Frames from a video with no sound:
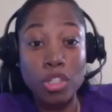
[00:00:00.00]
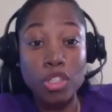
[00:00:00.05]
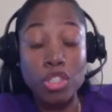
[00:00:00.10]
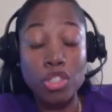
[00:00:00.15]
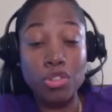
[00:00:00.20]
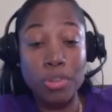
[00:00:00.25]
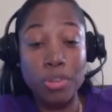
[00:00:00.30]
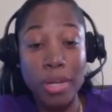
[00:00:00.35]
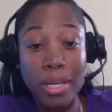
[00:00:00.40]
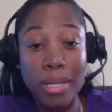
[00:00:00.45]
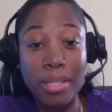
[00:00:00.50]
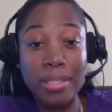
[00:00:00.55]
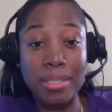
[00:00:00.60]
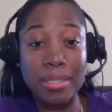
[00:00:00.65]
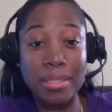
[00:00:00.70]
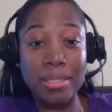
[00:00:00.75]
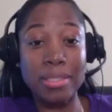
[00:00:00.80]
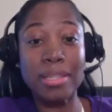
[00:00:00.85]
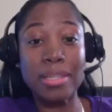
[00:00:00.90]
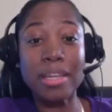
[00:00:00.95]
trade it
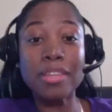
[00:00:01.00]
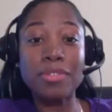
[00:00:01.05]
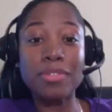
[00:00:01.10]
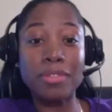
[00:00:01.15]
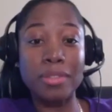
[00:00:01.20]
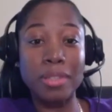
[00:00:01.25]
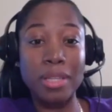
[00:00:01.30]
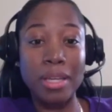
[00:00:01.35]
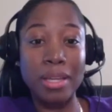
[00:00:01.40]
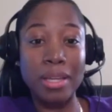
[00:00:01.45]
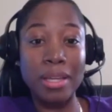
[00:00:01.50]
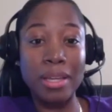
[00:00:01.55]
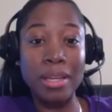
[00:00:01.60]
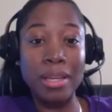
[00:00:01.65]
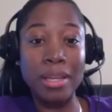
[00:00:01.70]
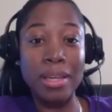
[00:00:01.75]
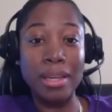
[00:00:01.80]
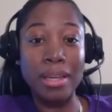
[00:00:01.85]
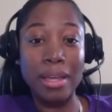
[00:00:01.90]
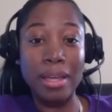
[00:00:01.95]
successfully.
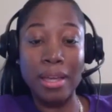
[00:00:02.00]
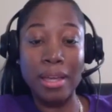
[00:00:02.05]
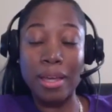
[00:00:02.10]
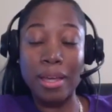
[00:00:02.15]
And